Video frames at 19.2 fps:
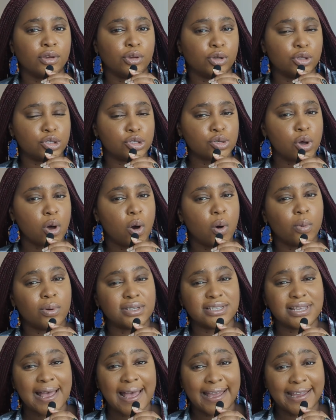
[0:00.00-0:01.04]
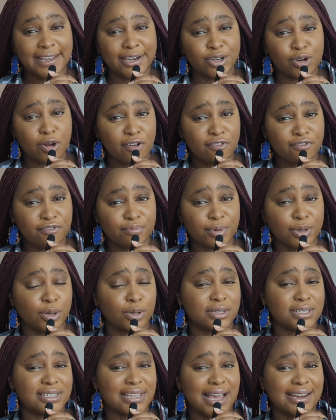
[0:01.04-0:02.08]
your score was high enough,
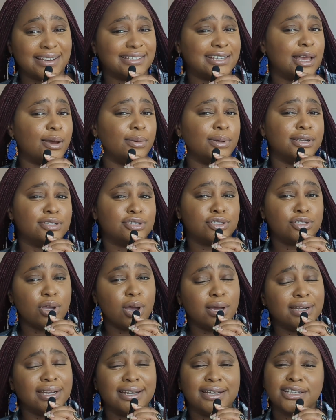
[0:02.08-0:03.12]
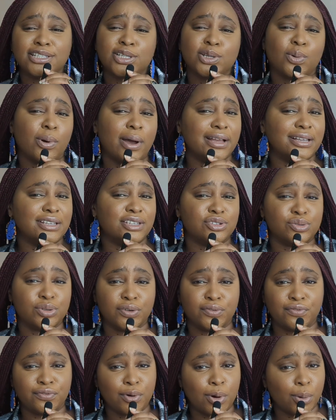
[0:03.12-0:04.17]
because that is how it is done. It is quite
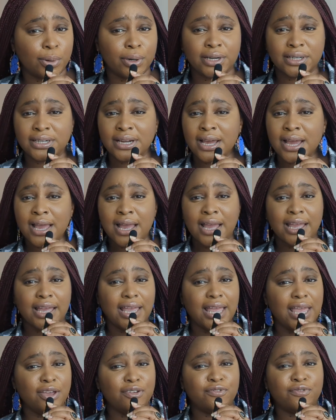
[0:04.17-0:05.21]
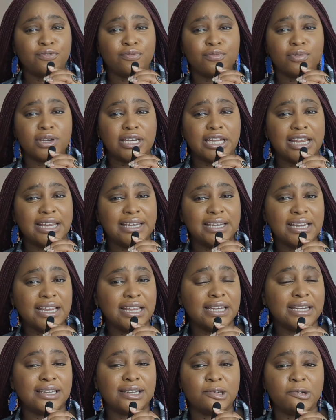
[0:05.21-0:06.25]
straightforward. If they
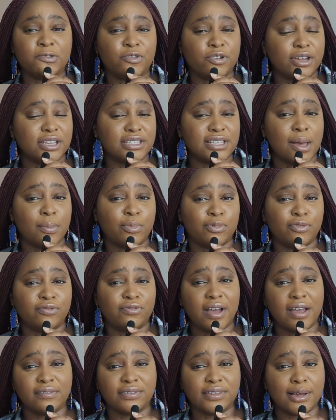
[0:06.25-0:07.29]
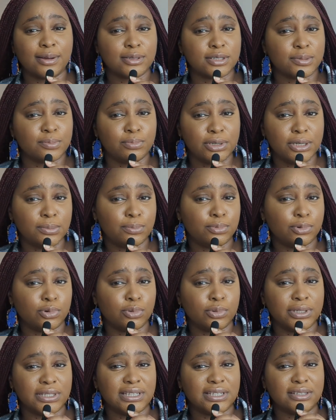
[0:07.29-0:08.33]
need, for example, 5,000
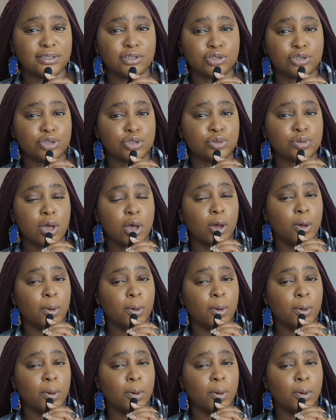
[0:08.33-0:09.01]
people within this